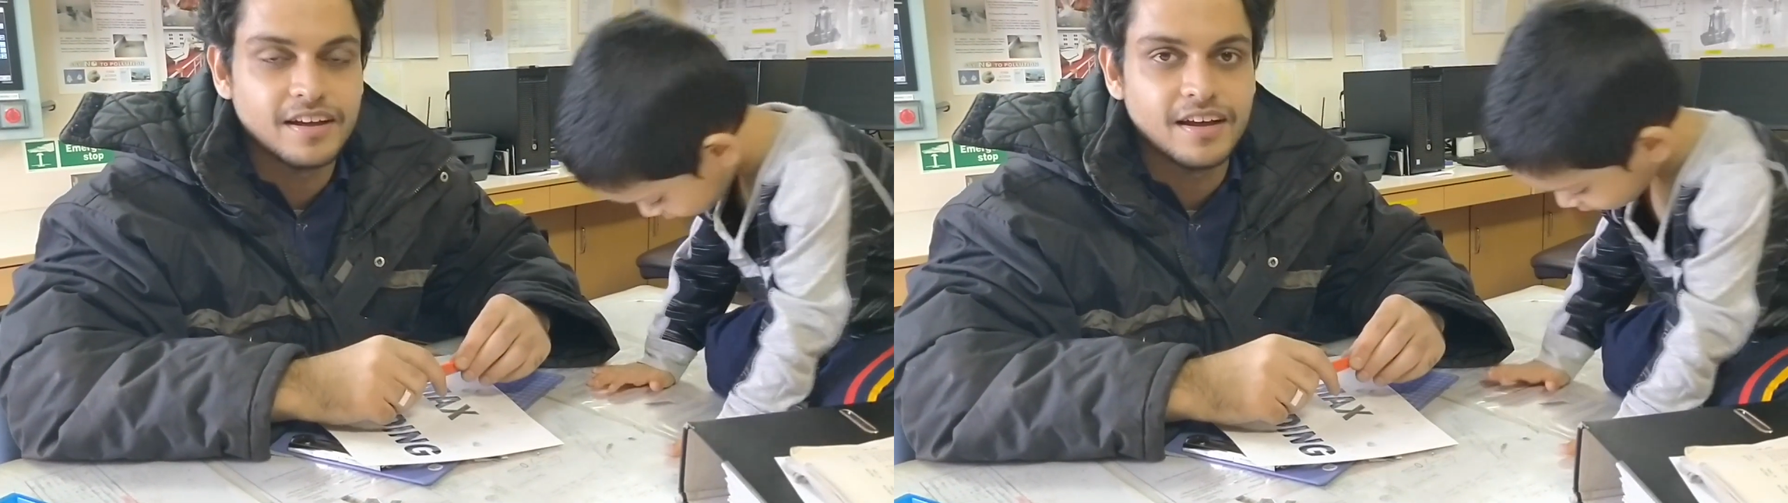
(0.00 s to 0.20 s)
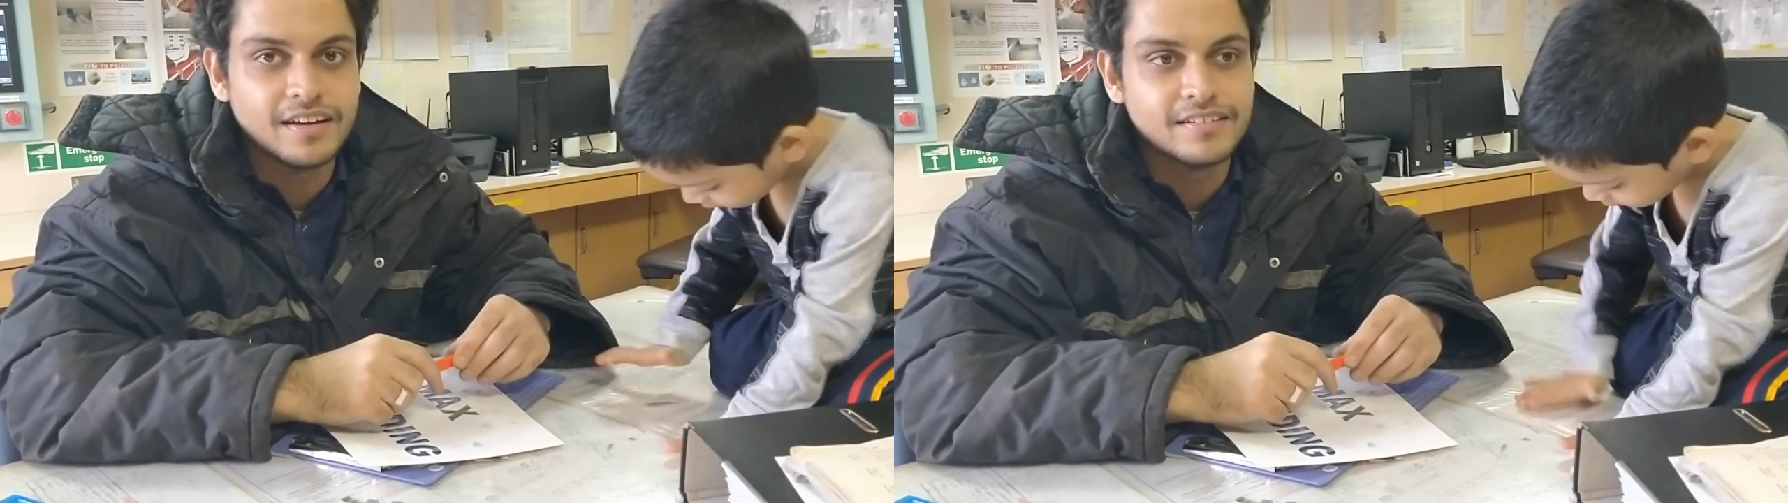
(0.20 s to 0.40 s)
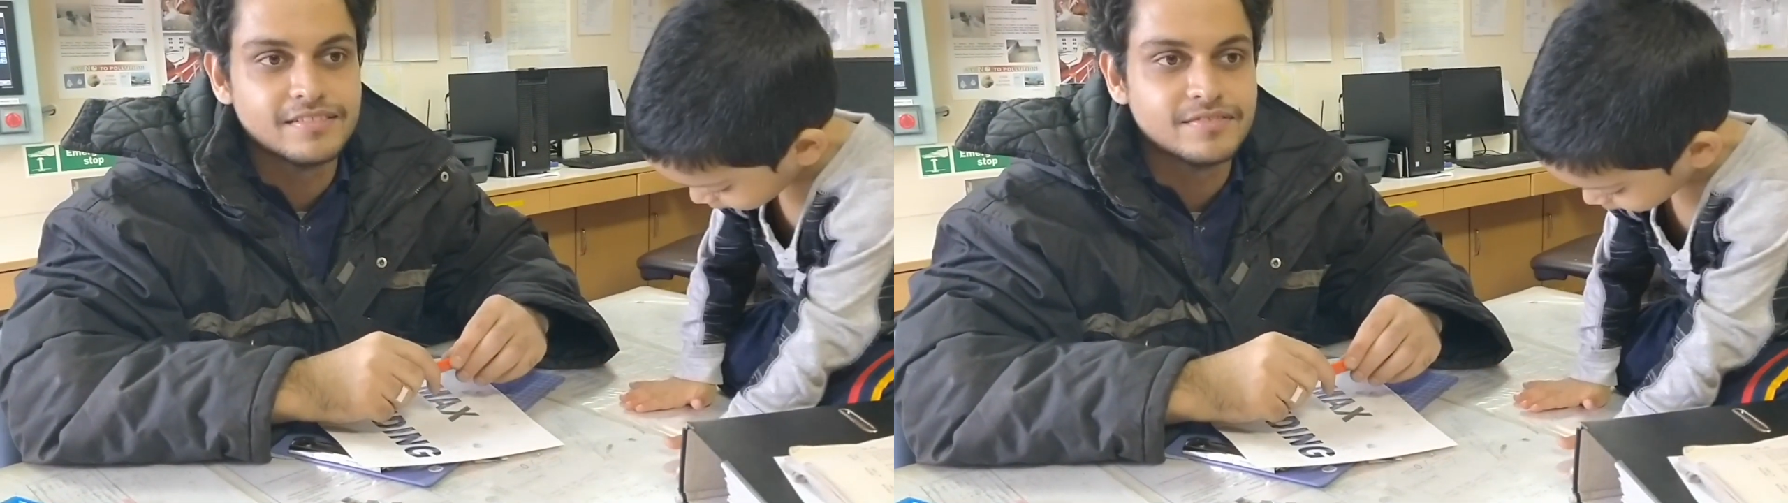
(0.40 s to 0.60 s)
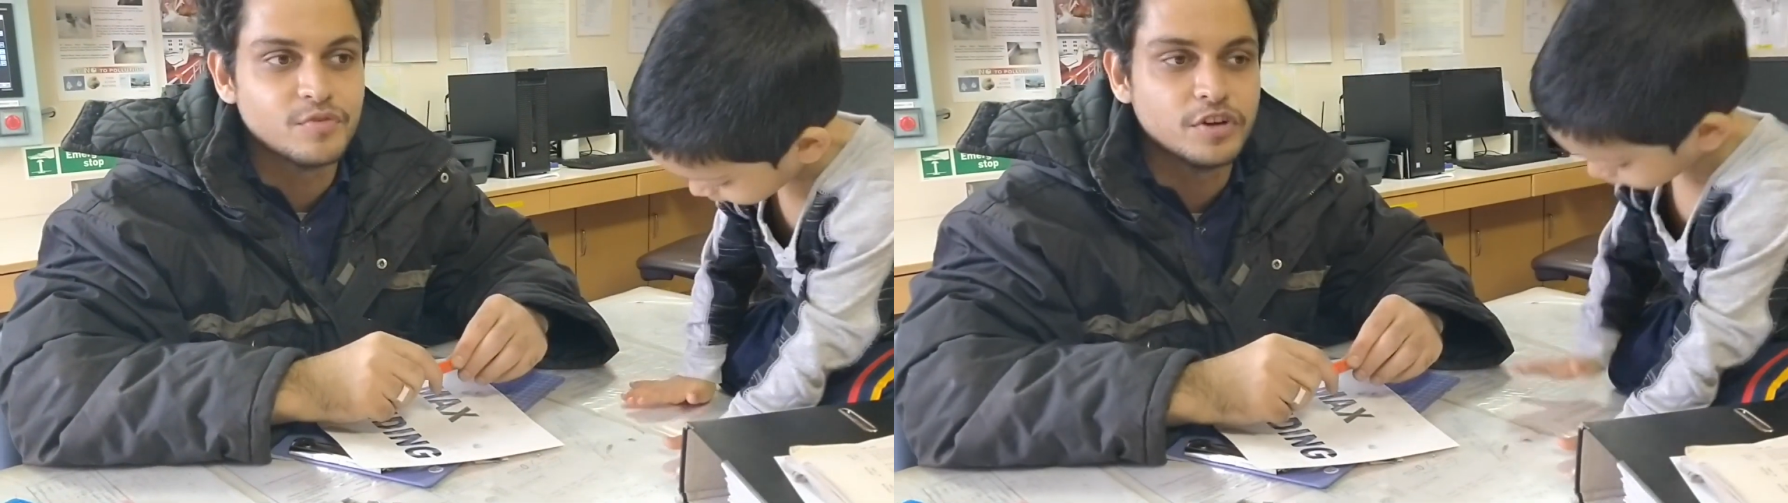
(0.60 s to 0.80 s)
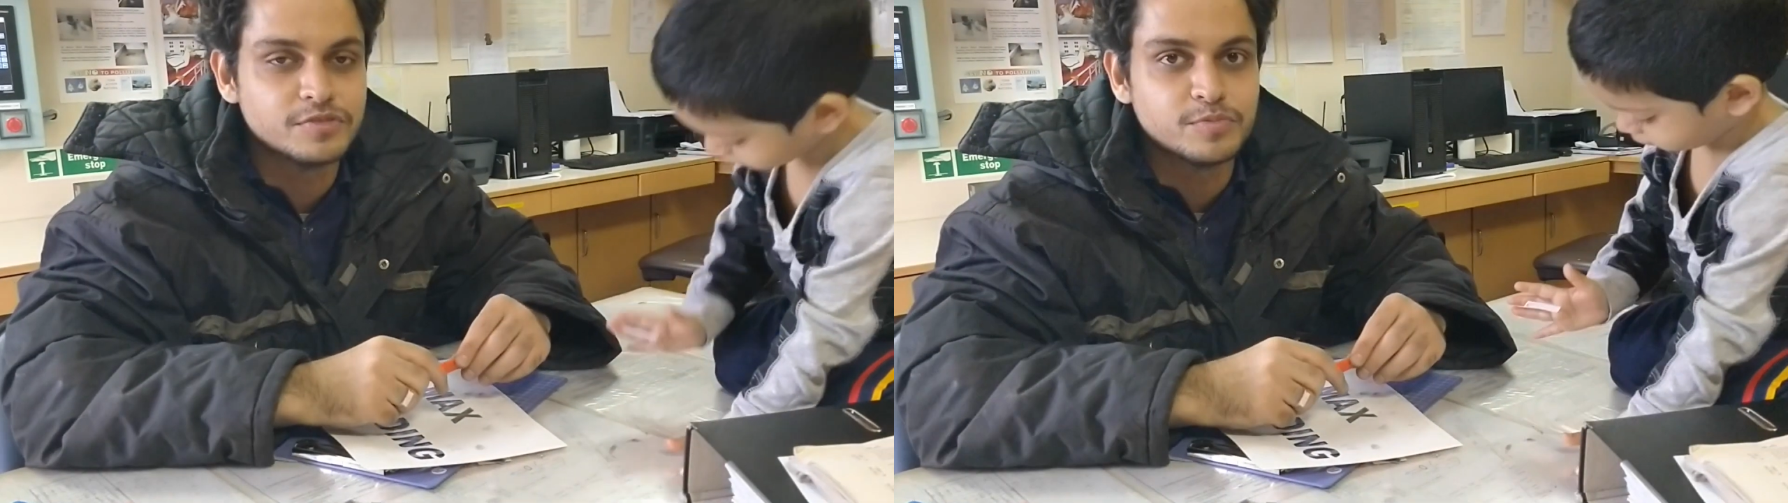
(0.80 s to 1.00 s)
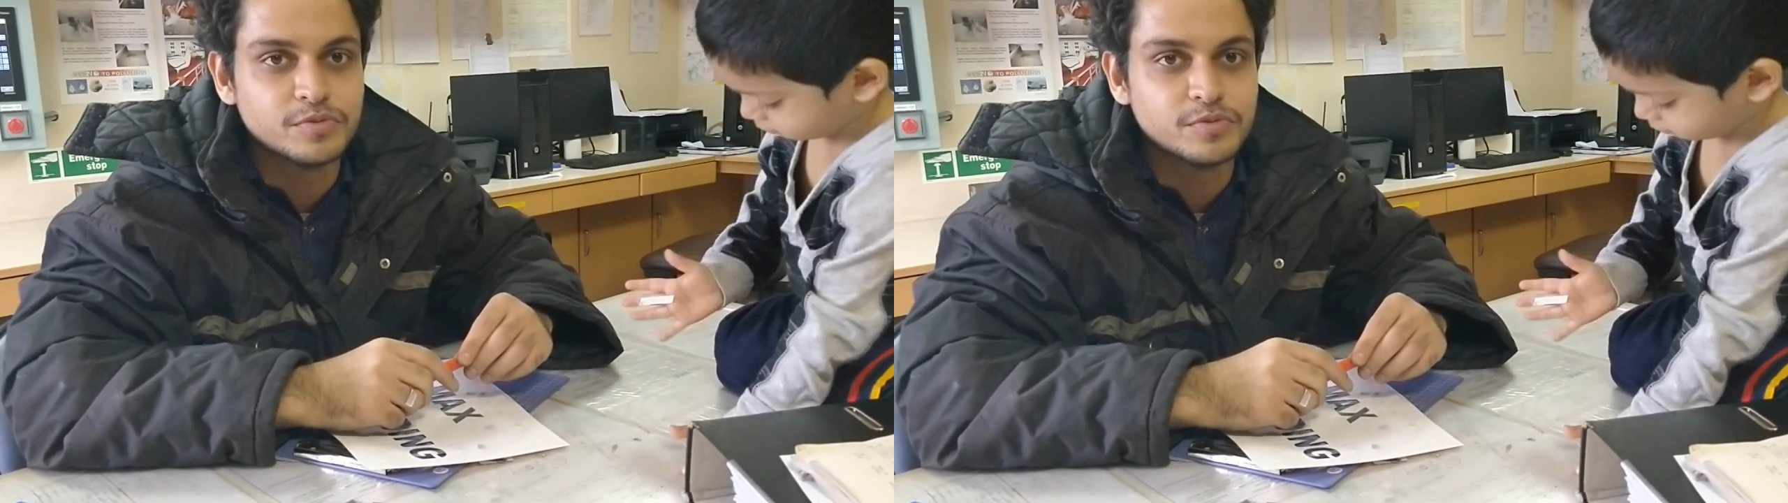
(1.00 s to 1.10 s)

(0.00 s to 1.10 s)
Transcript: and watch